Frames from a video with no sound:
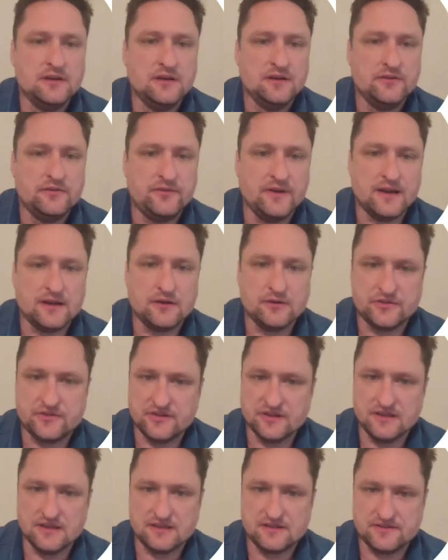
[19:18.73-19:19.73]

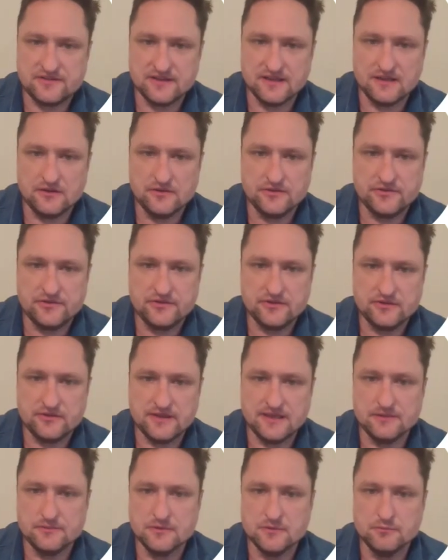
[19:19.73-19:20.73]
phagocytic cells
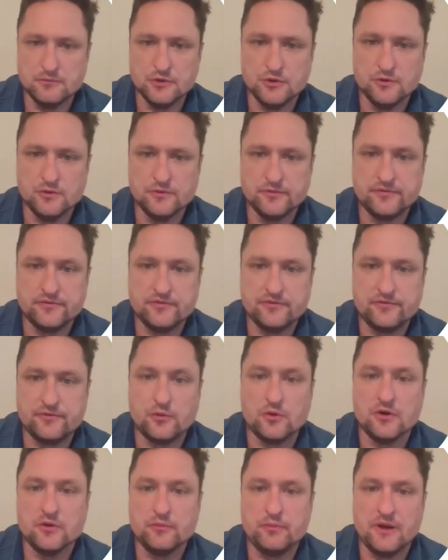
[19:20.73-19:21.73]
that remove
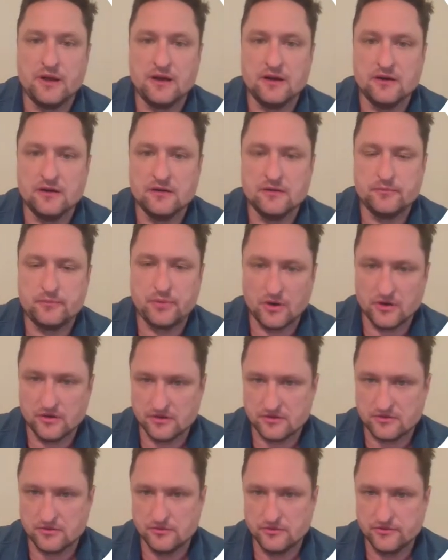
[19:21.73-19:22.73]
foreign
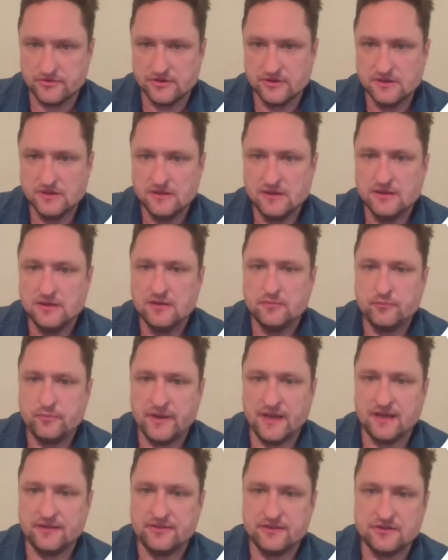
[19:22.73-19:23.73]
particles,
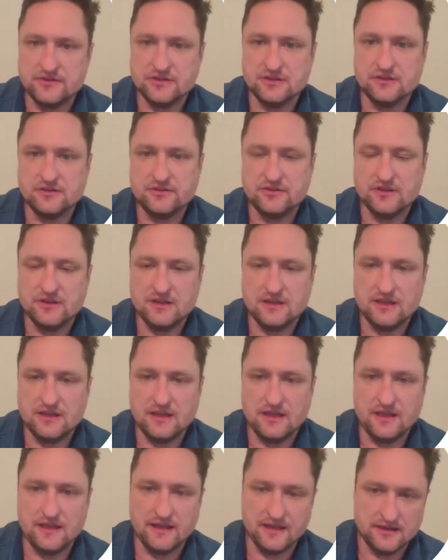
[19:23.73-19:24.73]
pathogens,
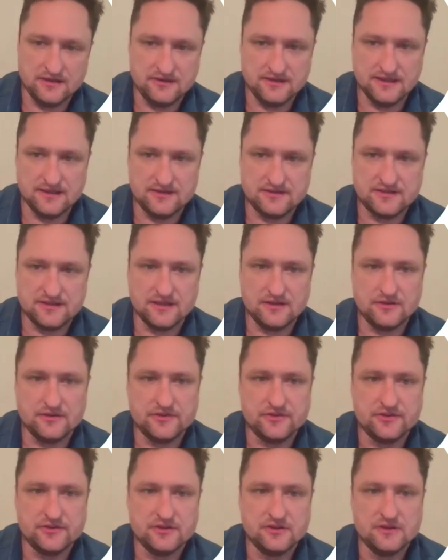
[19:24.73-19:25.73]
and dead cells.
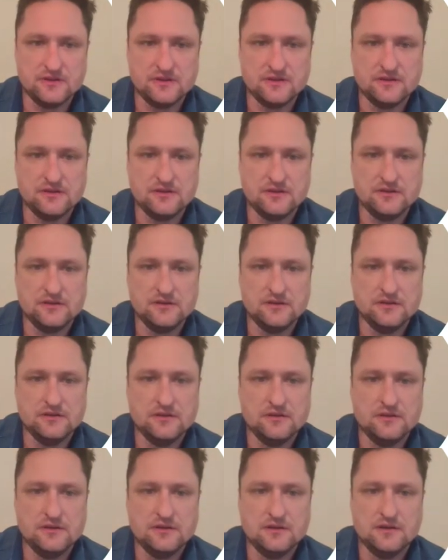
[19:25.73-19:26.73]

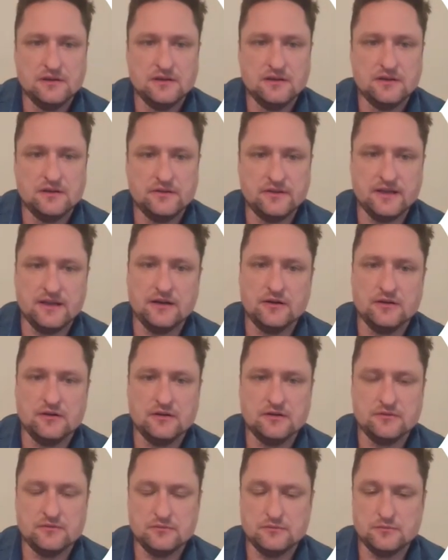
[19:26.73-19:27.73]
They
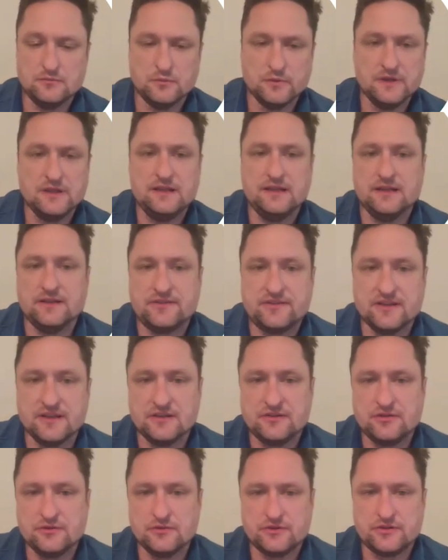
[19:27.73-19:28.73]
are really
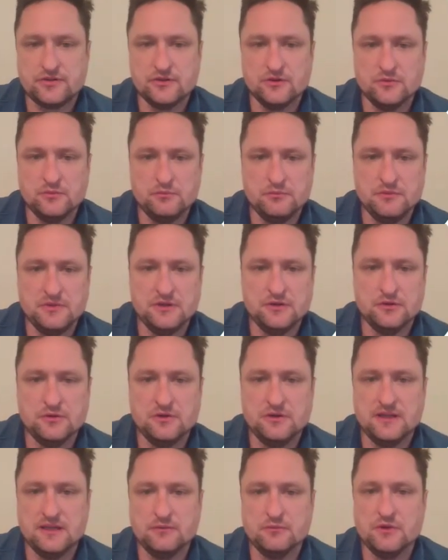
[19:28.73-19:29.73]
essential to immune
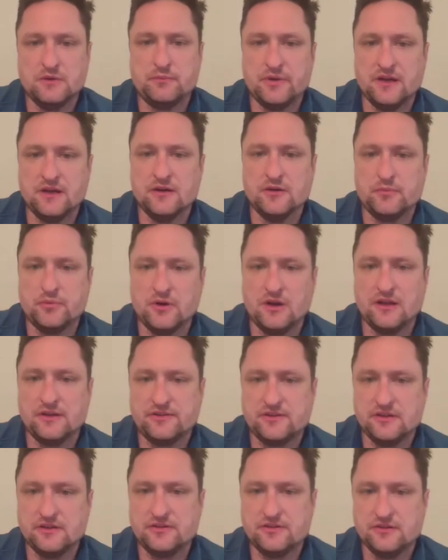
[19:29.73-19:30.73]
and repair
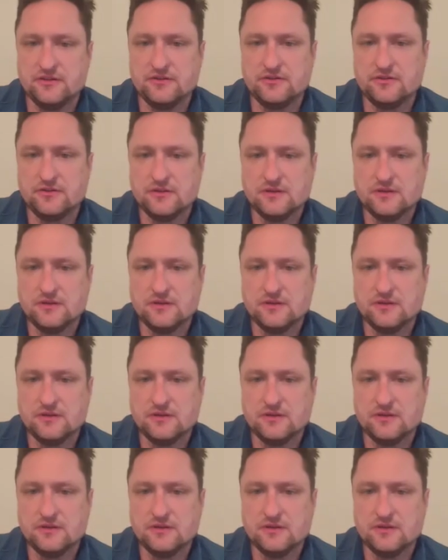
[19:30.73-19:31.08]
processes.